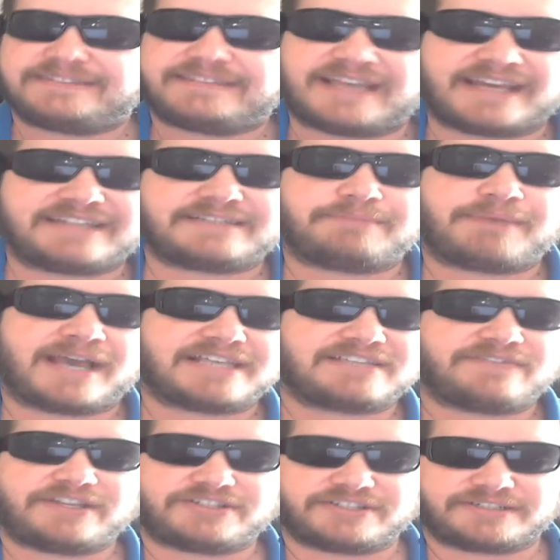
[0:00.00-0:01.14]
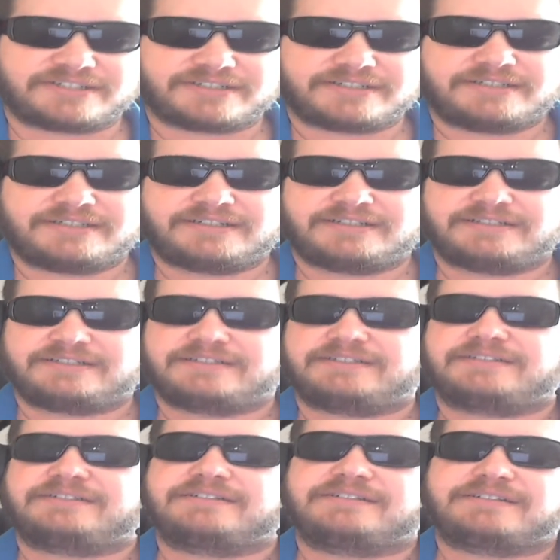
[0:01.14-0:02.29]
that is a passive agent.
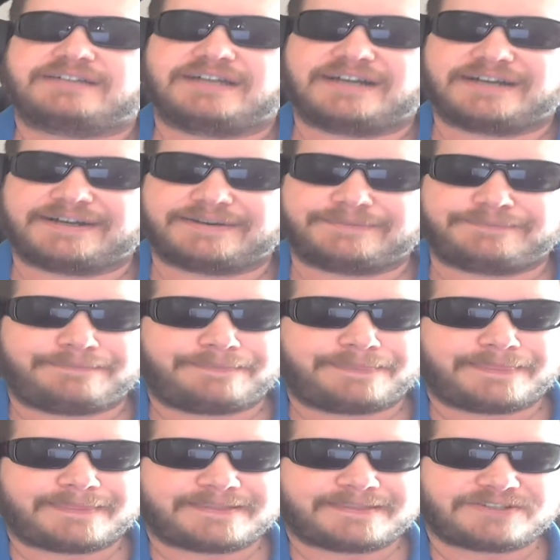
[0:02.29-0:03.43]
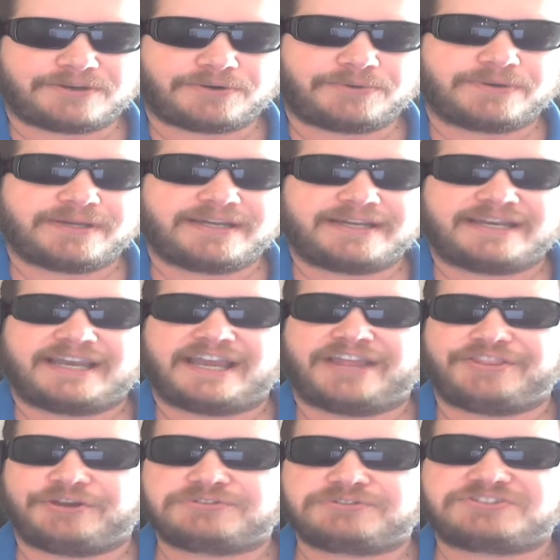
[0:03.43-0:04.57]
And
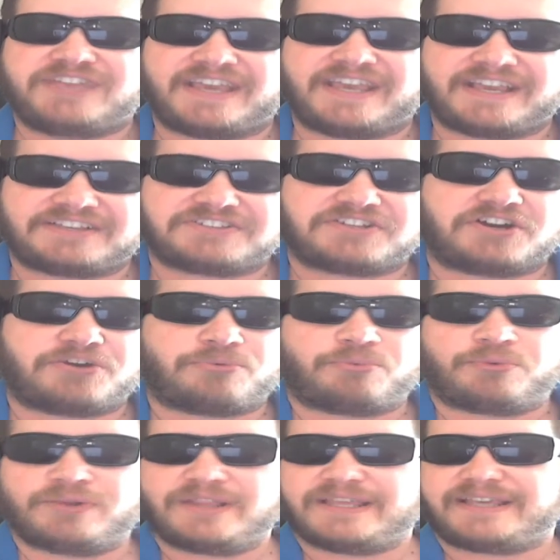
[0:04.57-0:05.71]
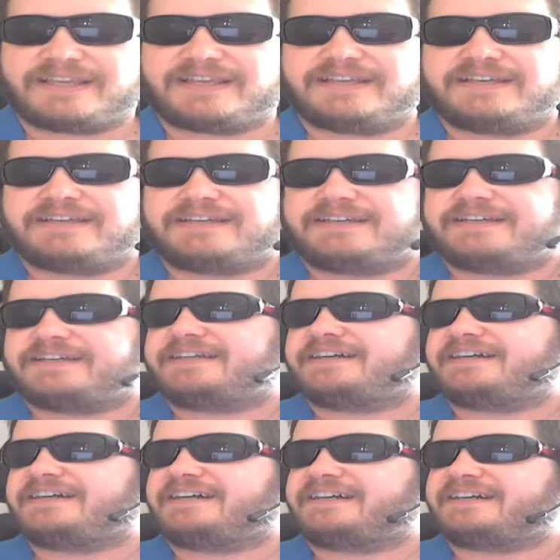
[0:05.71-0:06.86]
those things are really
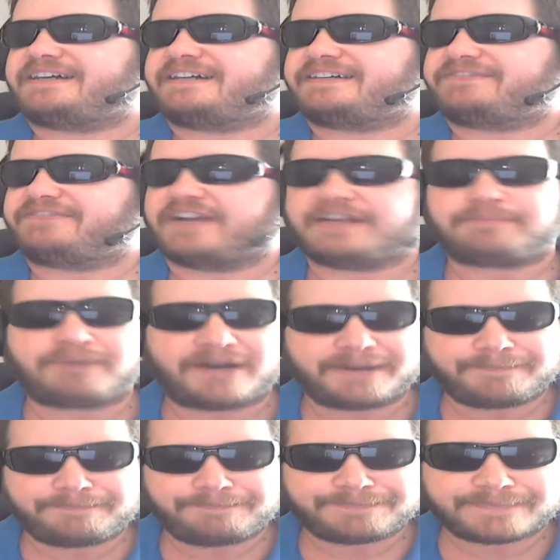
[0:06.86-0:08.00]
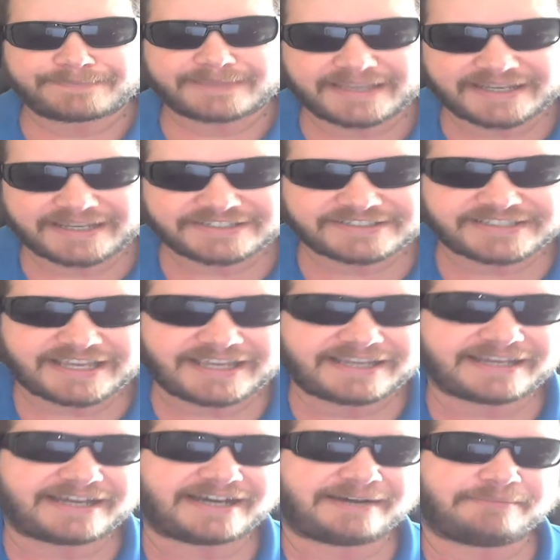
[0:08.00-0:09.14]
frowned upon, I should say.
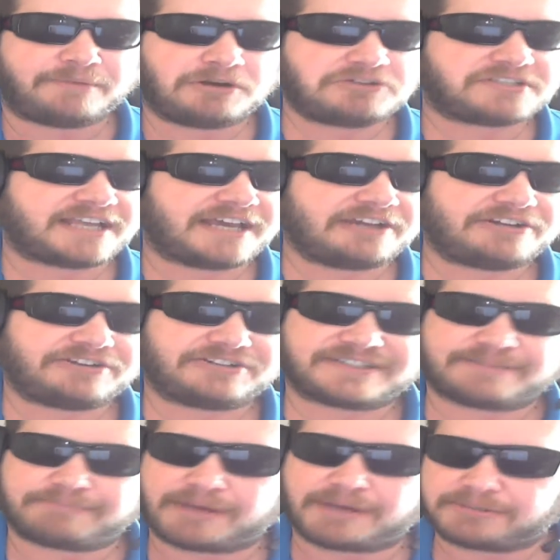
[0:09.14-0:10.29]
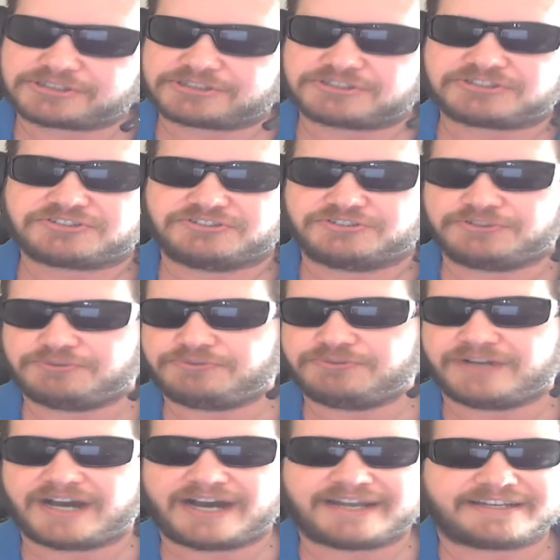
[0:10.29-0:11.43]
Most editors and publishers do
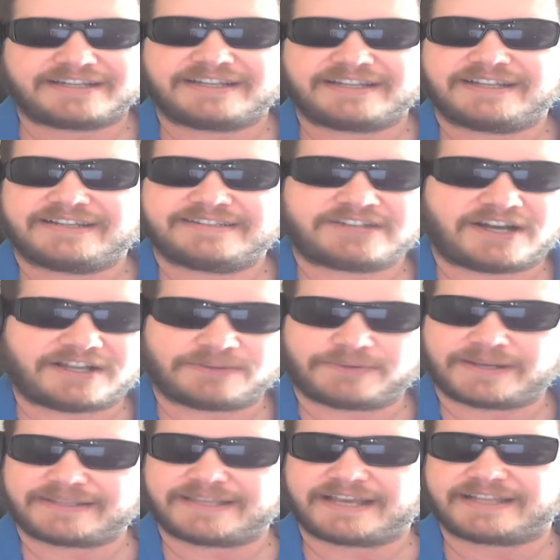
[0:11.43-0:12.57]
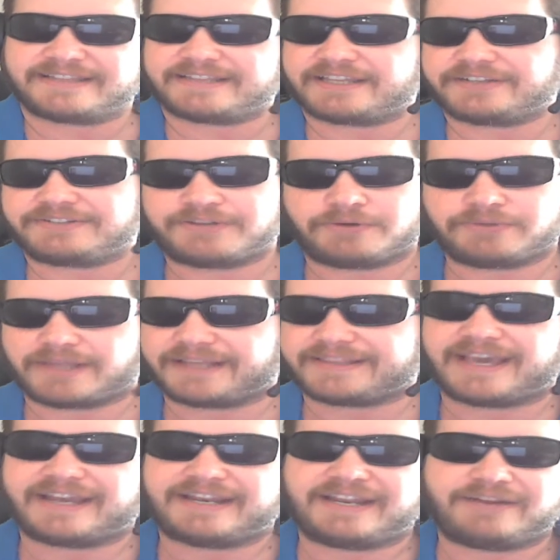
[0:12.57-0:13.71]
not tolerate that. They don't like
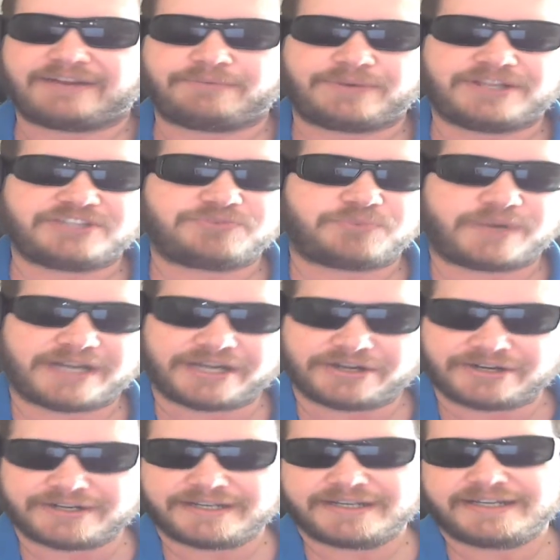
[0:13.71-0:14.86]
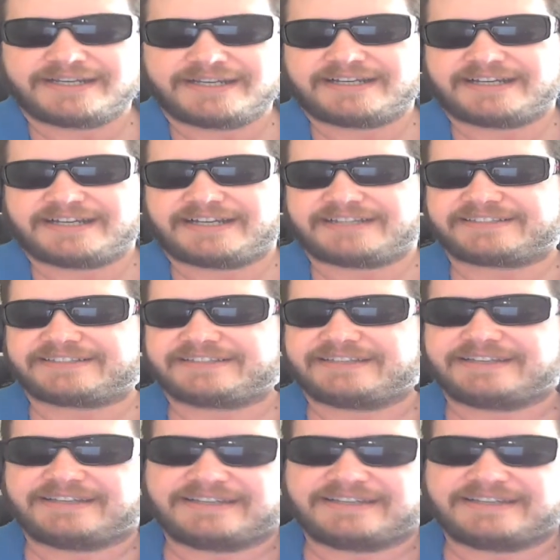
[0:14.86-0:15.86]
that. It reads weird. It's